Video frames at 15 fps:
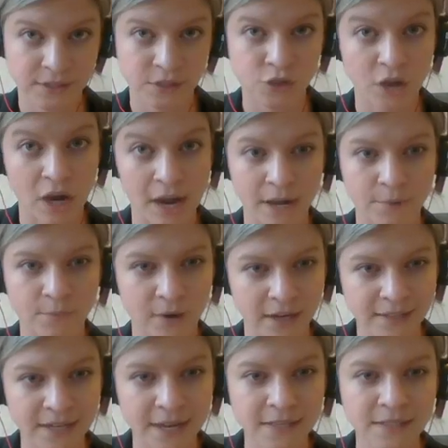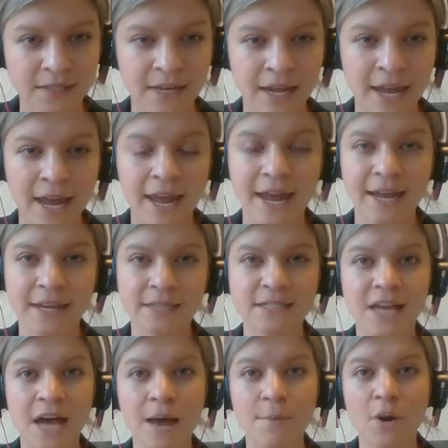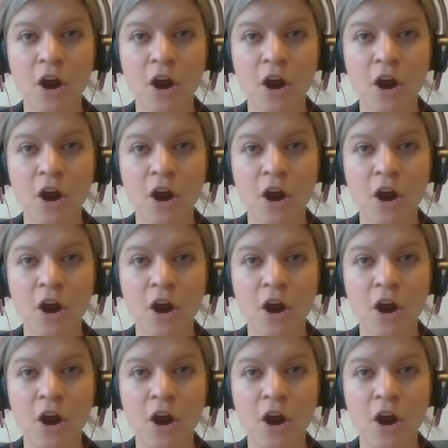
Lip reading: drying process, and some